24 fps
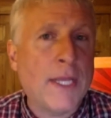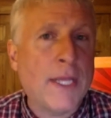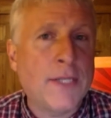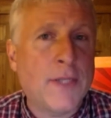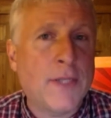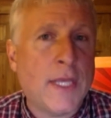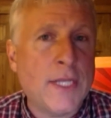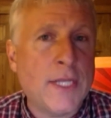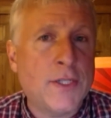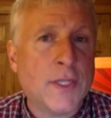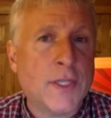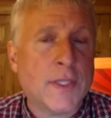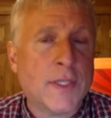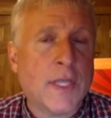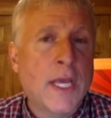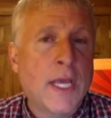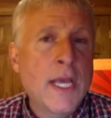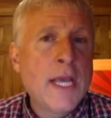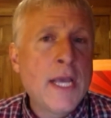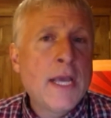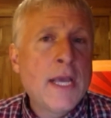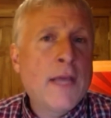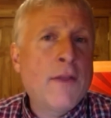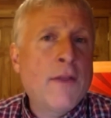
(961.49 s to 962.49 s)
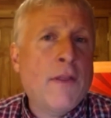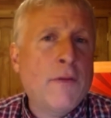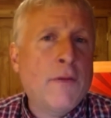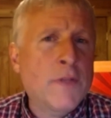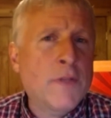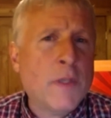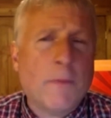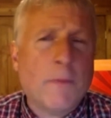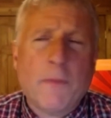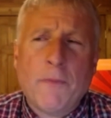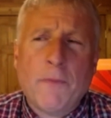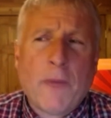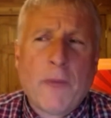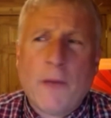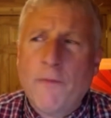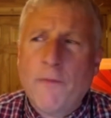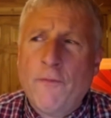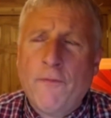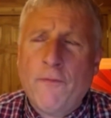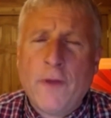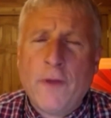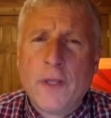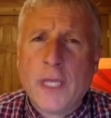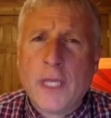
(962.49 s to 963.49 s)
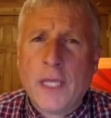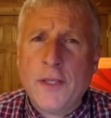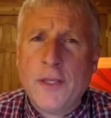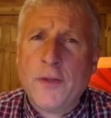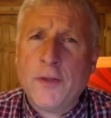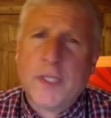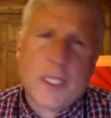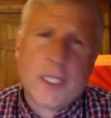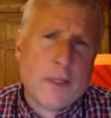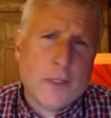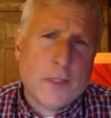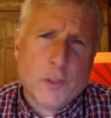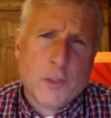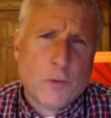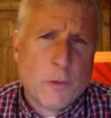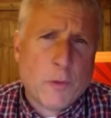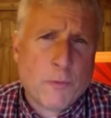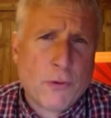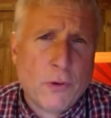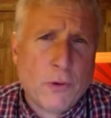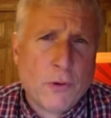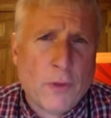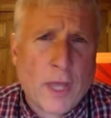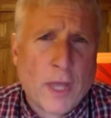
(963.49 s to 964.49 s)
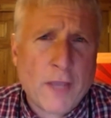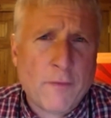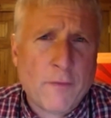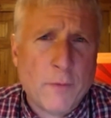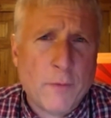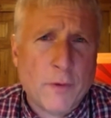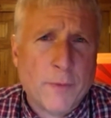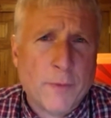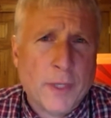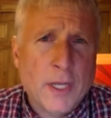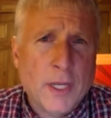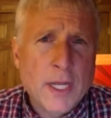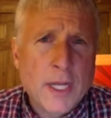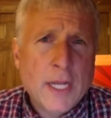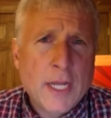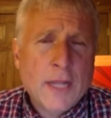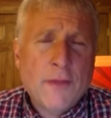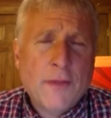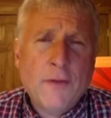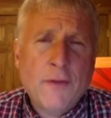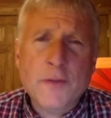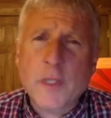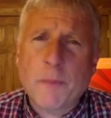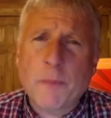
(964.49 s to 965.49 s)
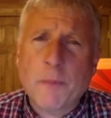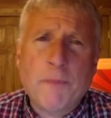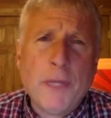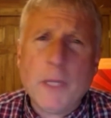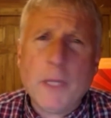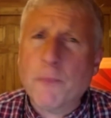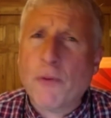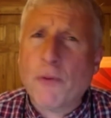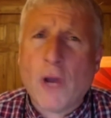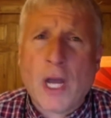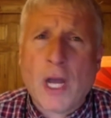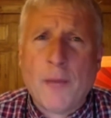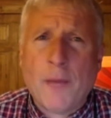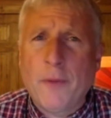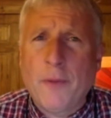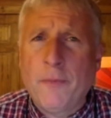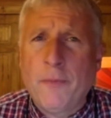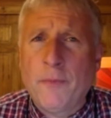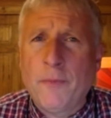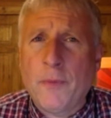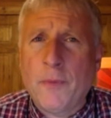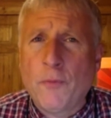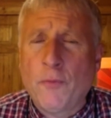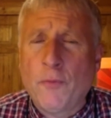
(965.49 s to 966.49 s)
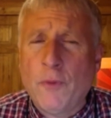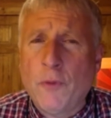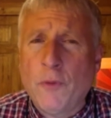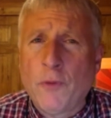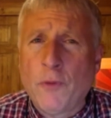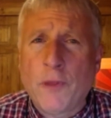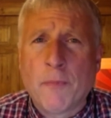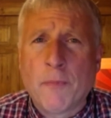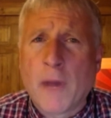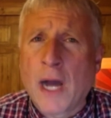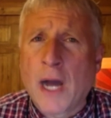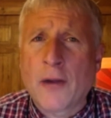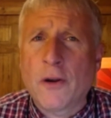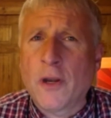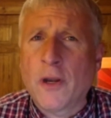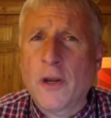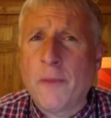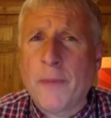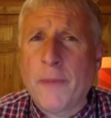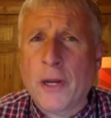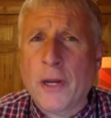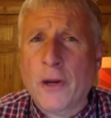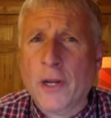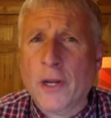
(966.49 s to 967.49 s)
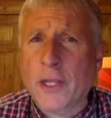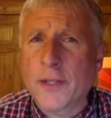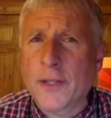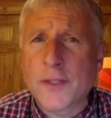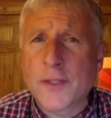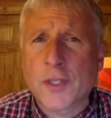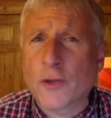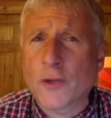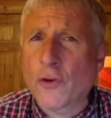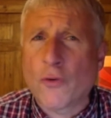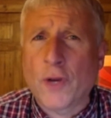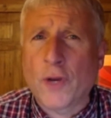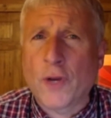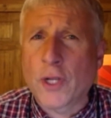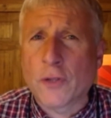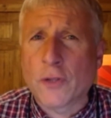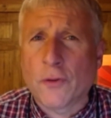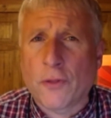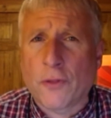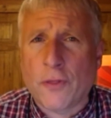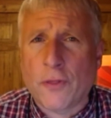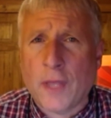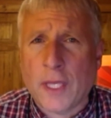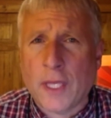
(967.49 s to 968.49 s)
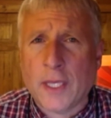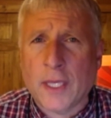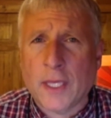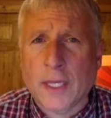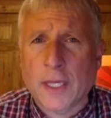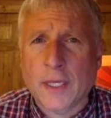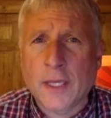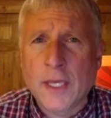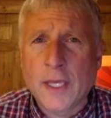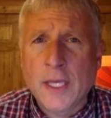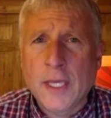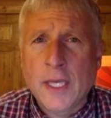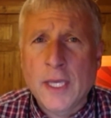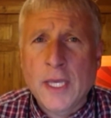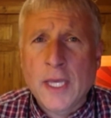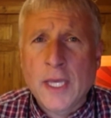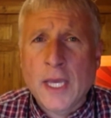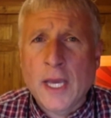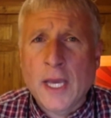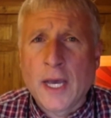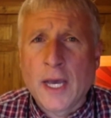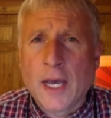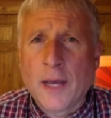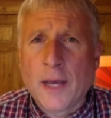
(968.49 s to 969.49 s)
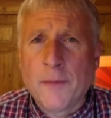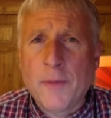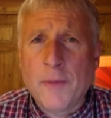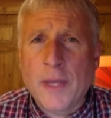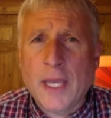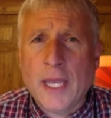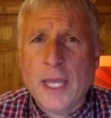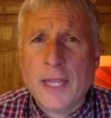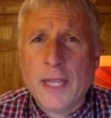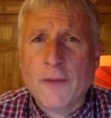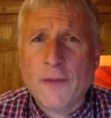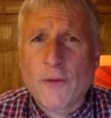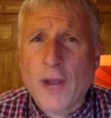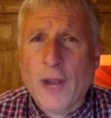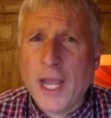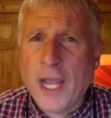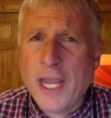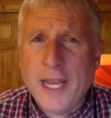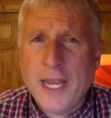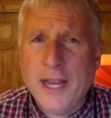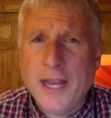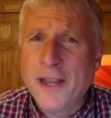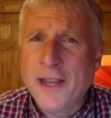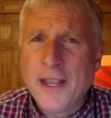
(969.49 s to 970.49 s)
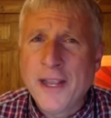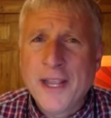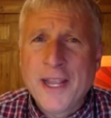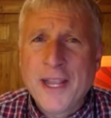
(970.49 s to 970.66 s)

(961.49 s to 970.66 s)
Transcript: They just there's you see this with the pro-life movement. There's a big problem with modern Americans in critical thinking, right?